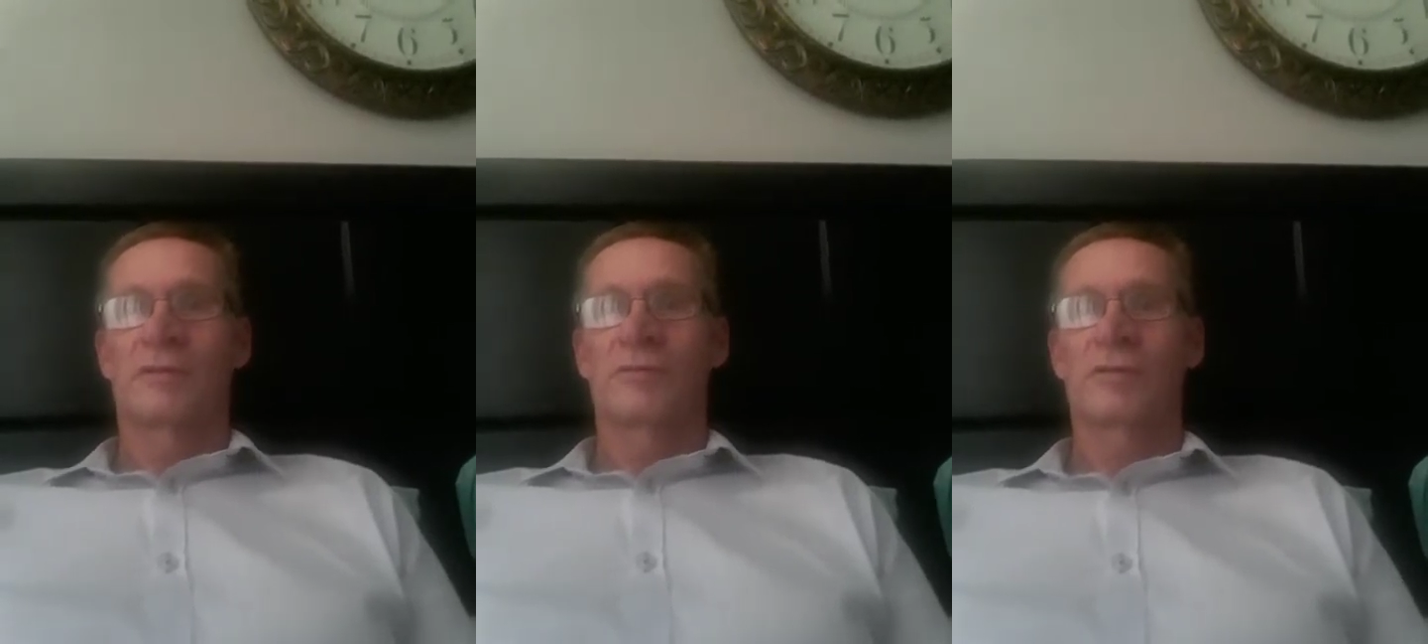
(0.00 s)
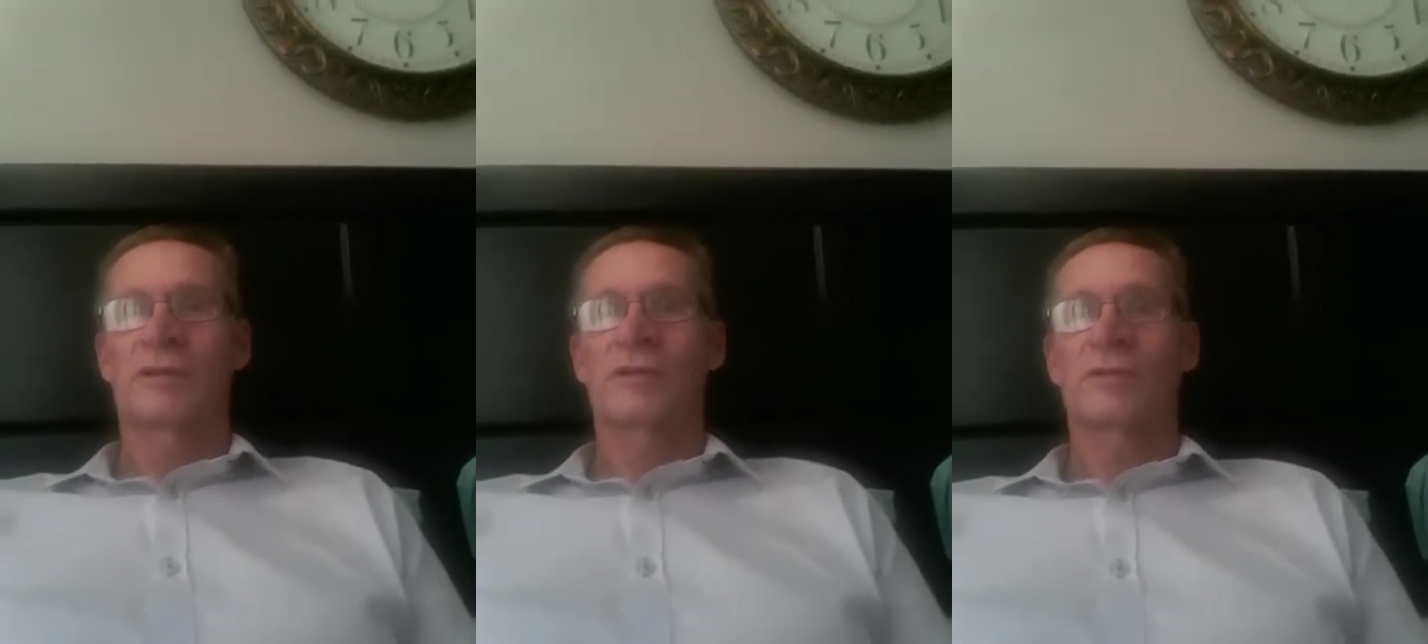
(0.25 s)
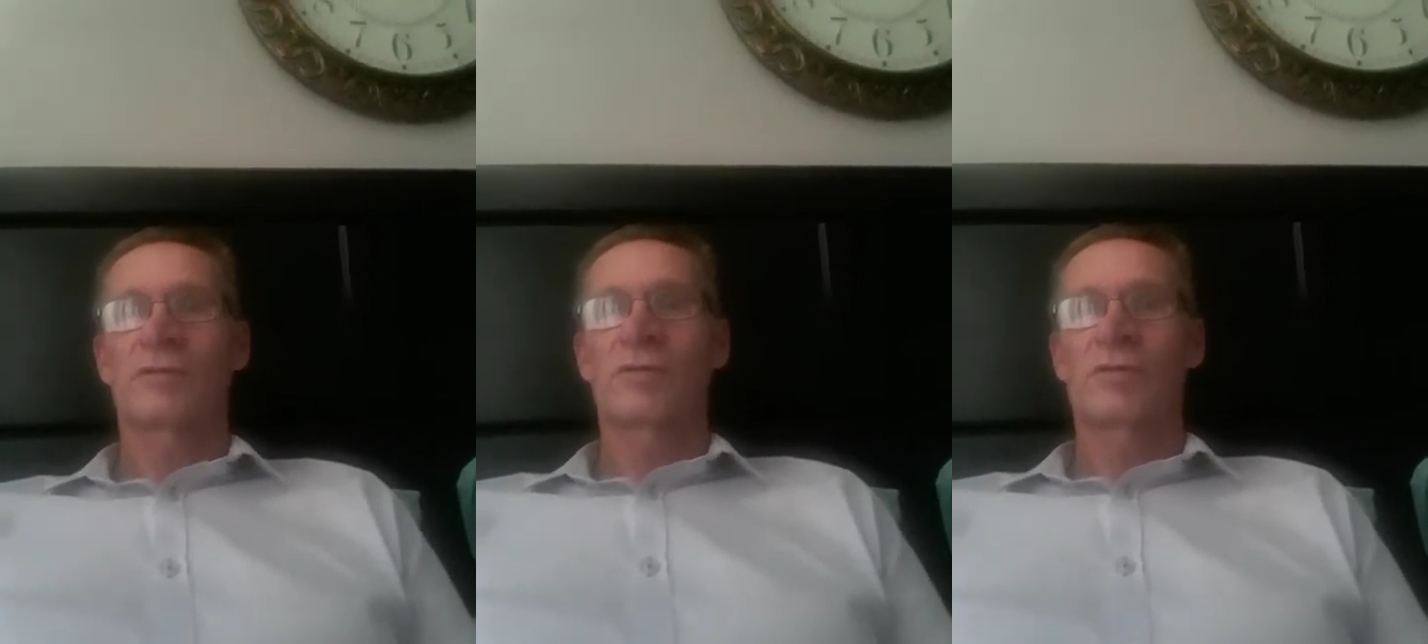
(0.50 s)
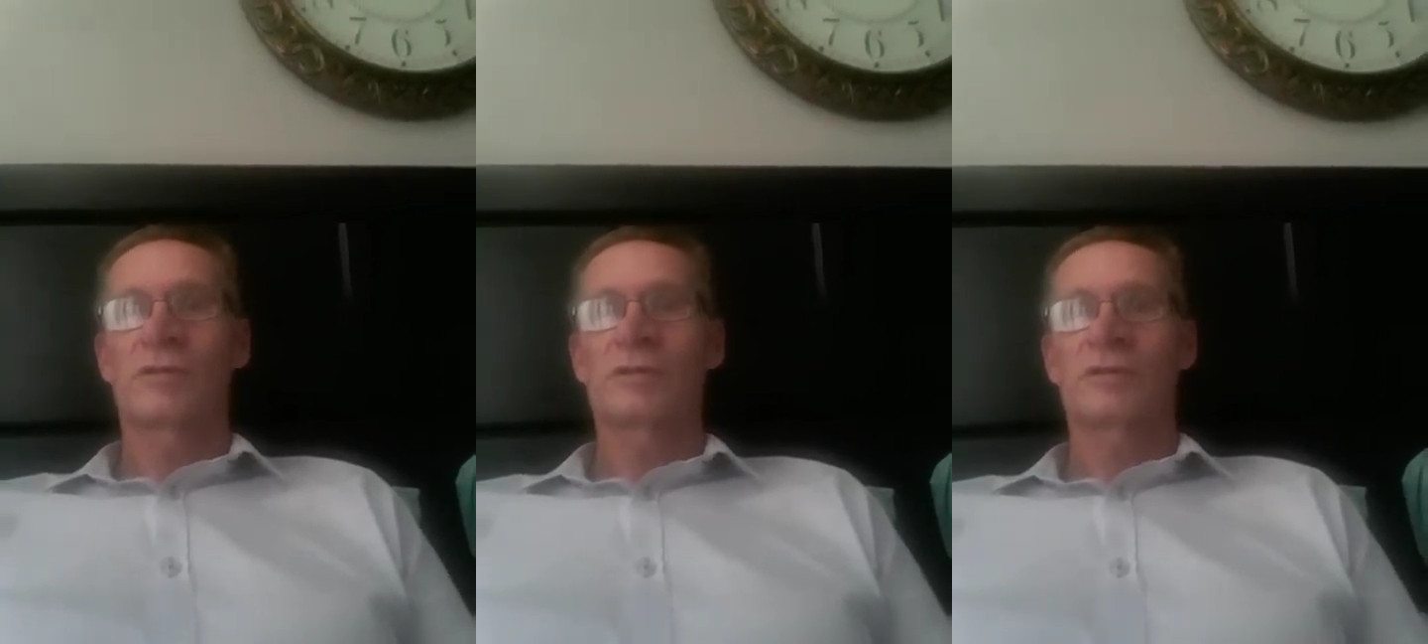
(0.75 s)
within
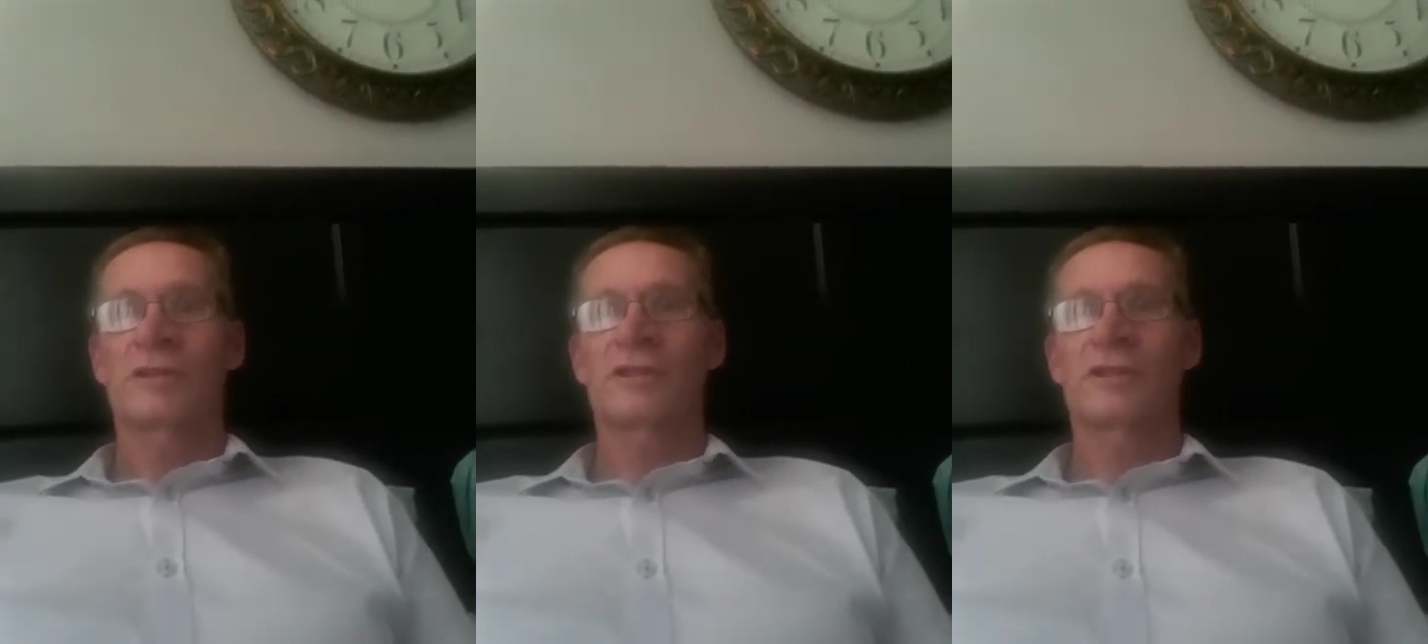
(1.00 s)
accordance.